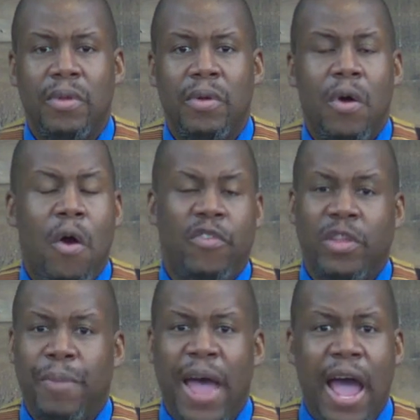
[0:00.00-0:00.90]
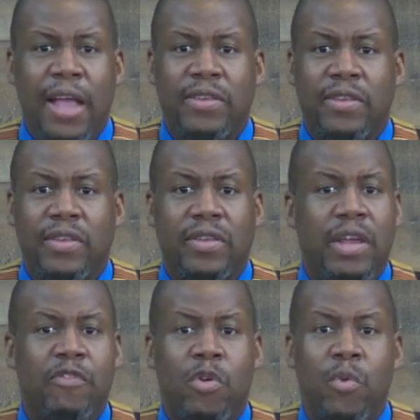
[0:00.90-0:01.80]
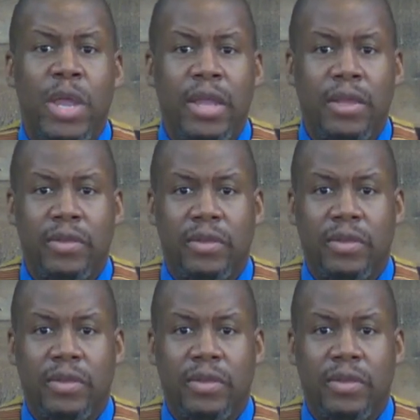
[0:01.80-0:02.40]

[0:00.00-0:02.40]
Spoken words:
Over the past several weeks,